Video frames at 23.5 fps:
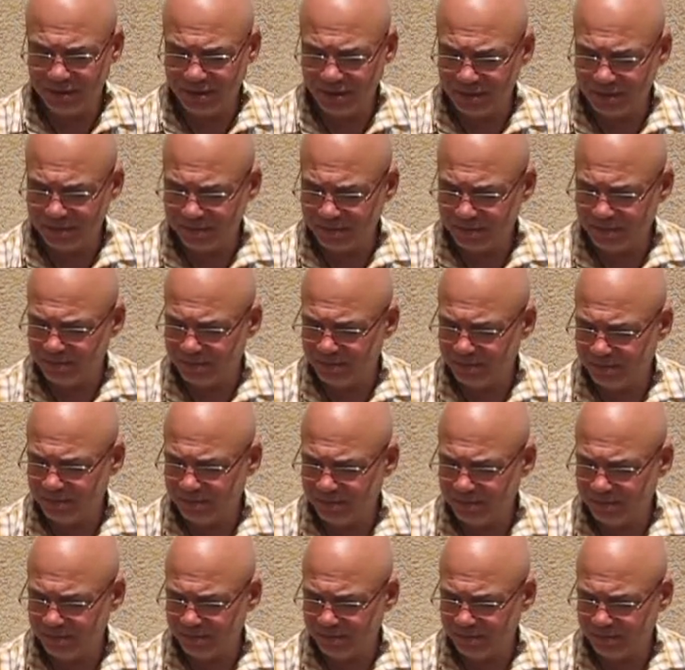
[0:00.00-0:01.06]

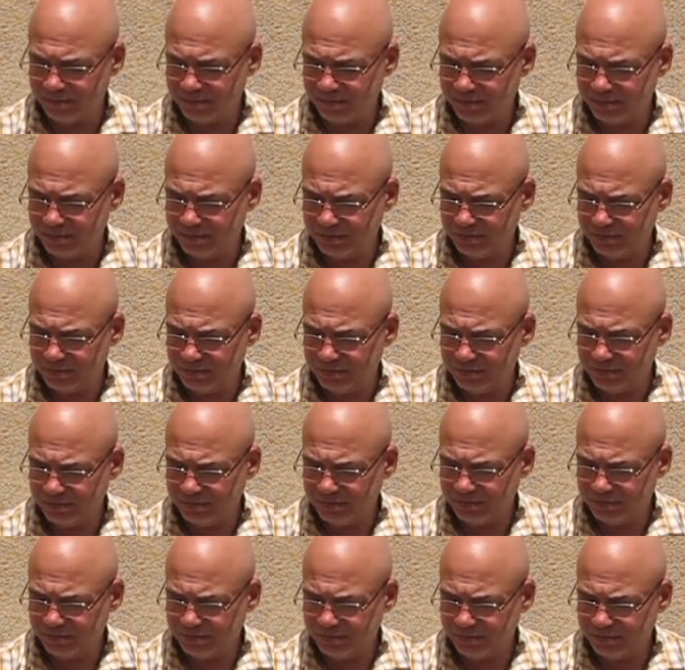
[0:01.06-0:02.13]

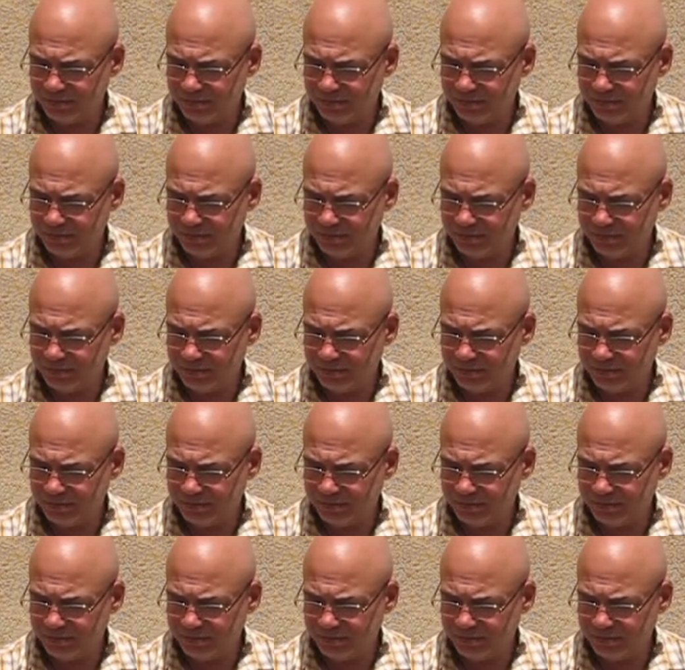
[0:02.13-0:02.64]
No words are spoken by the person on screen.